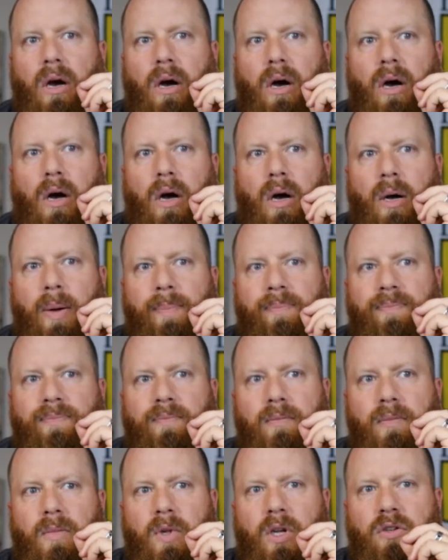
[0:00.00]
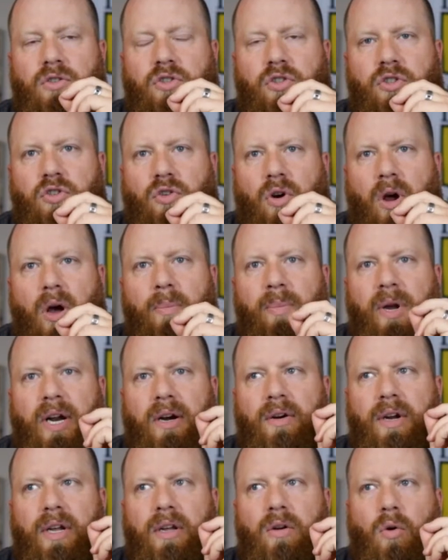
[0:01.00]
um,
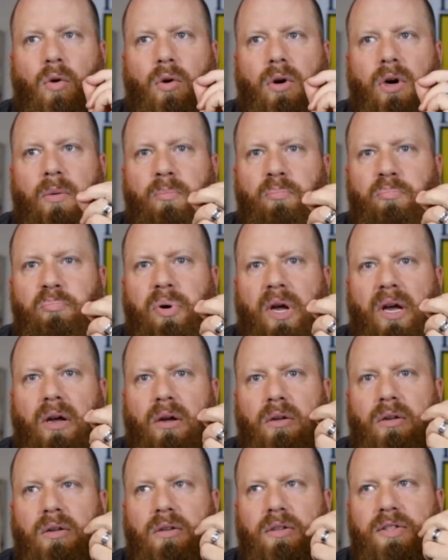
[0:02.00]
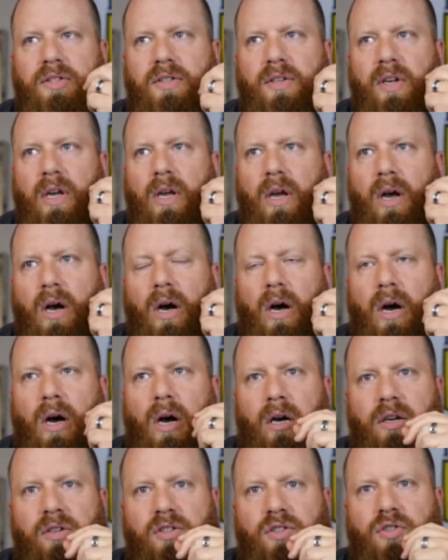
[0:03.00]
strawberry or a Bell's
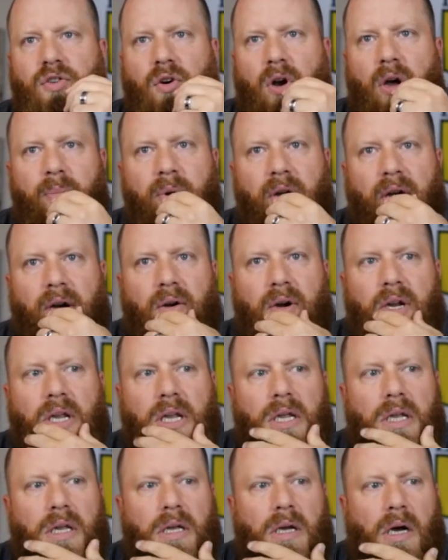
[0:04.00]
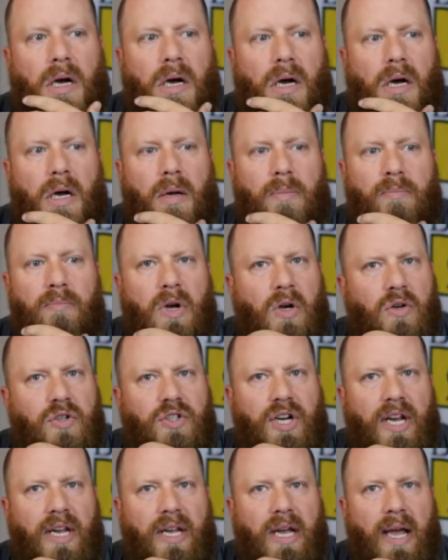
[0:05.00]
uh, strawberry uh,
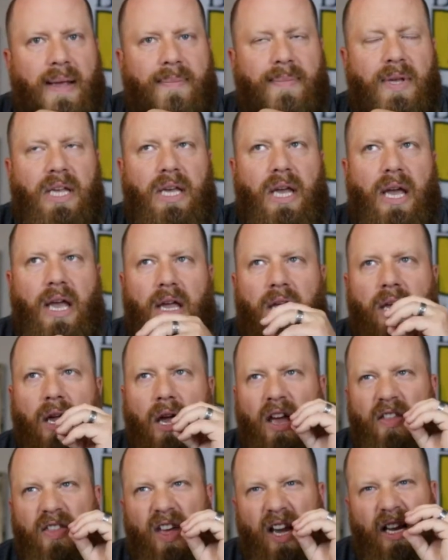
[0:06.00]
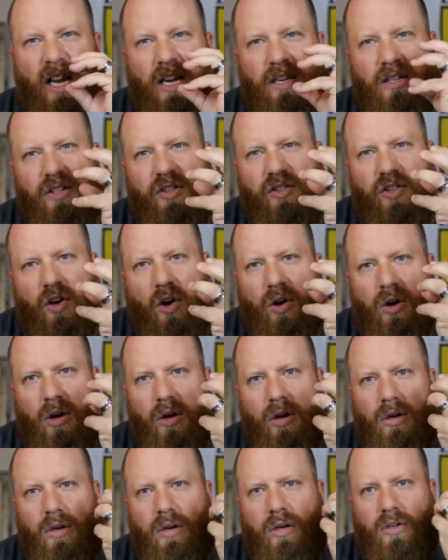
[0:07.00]
milkshake IPA. That kind of
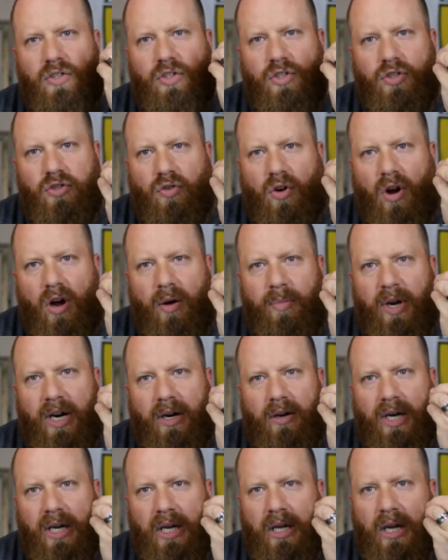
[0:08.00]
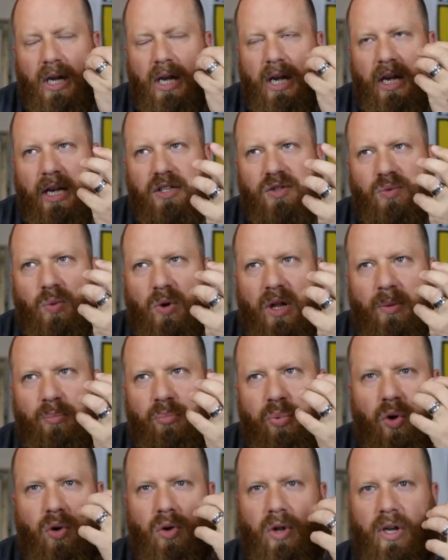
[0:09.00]
tart strawberry is what I'm
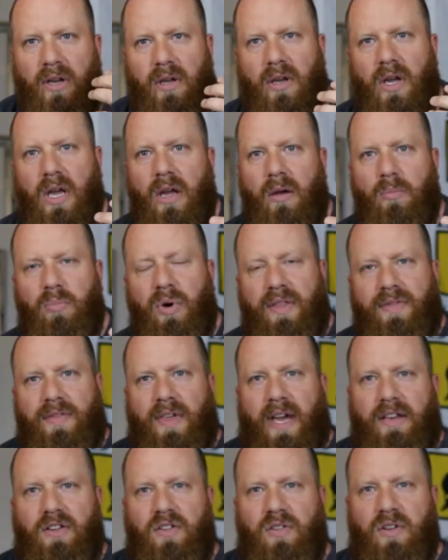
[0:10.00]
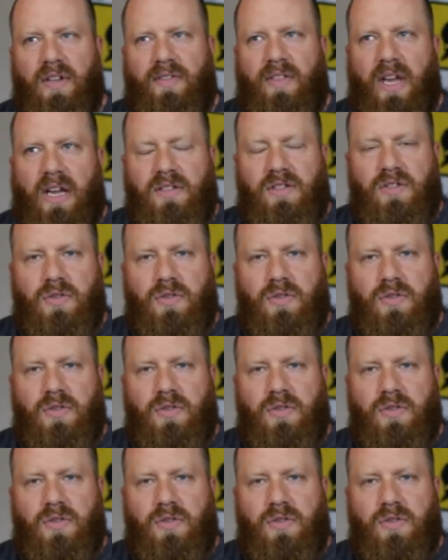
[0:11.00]
pulling. But then you get that